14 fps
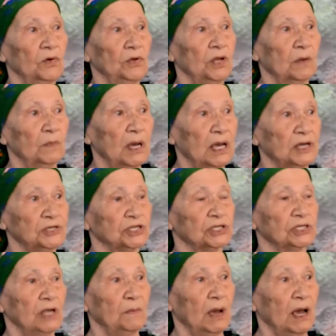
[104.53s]
2
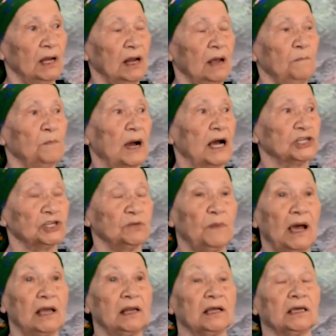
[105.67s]
soldiers came to
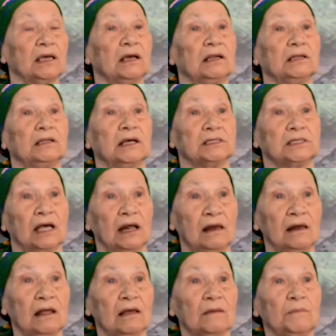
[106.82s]
us at 4 o'clock
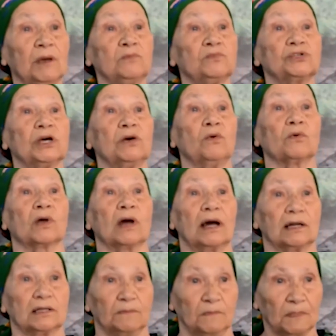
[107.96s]
in the morning
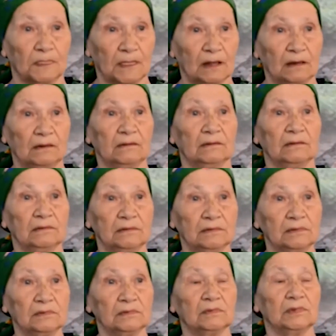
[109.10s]
and said they would give
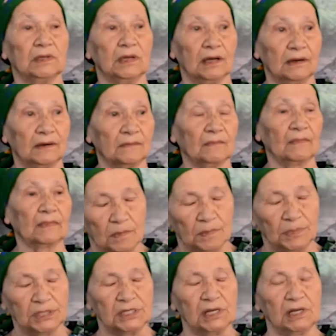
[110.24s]
us 15 minutes.